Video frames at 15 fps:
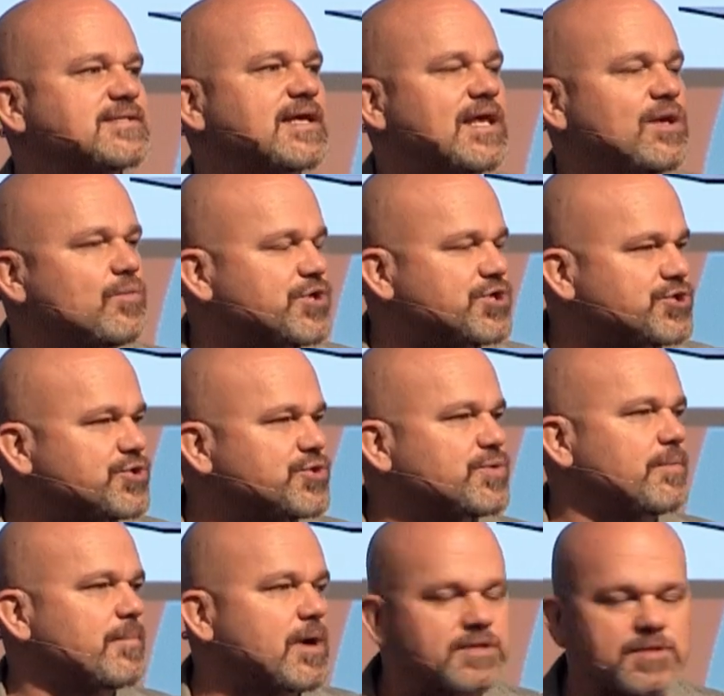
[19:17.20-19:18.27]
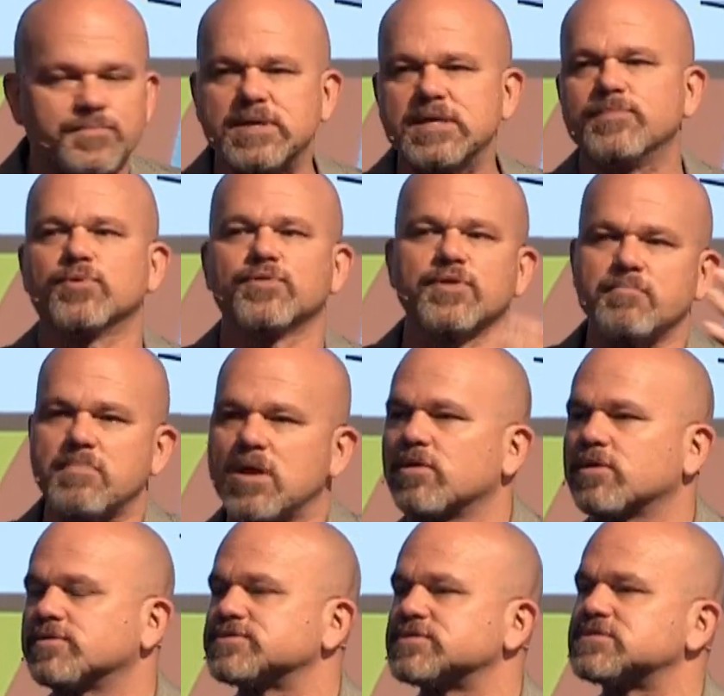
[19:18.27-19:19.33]
that he would do among the people, the
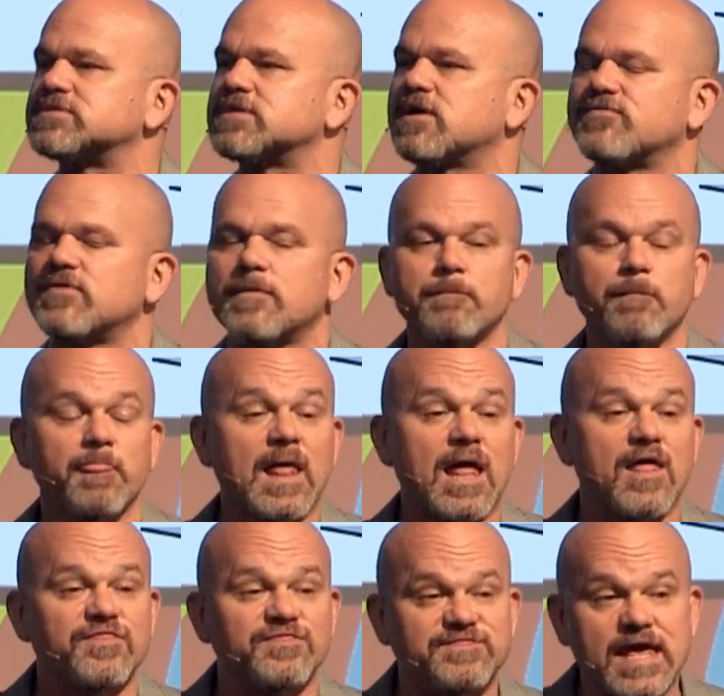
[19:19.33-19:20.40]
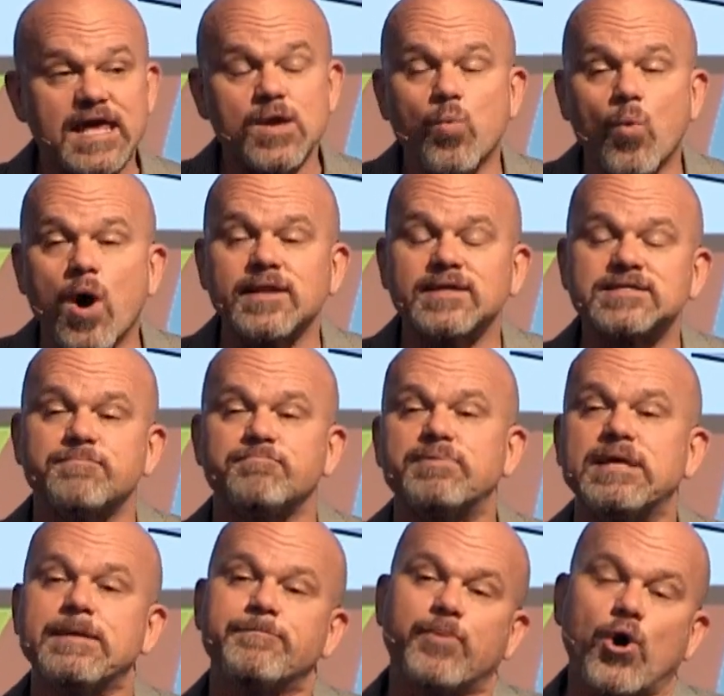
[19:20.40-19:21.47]
miracles and stuff. They wanted to
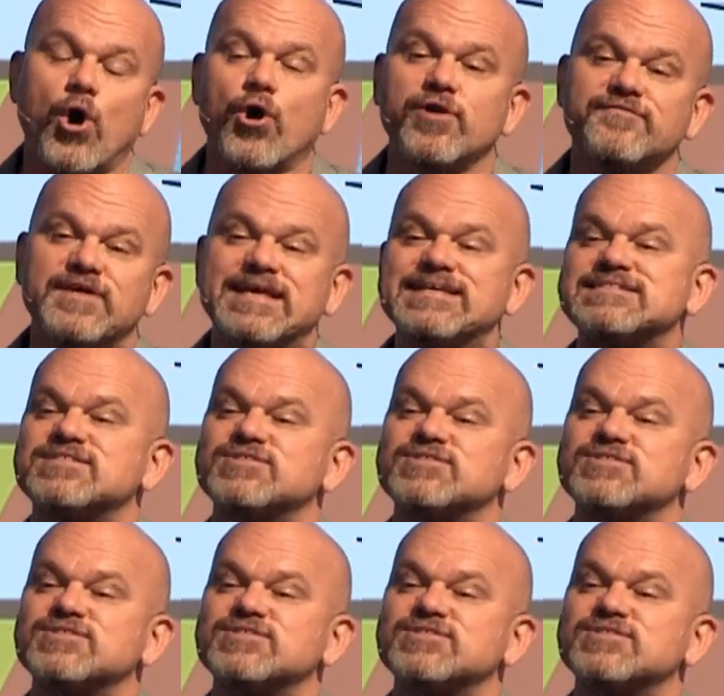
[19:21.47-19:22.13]
be part of his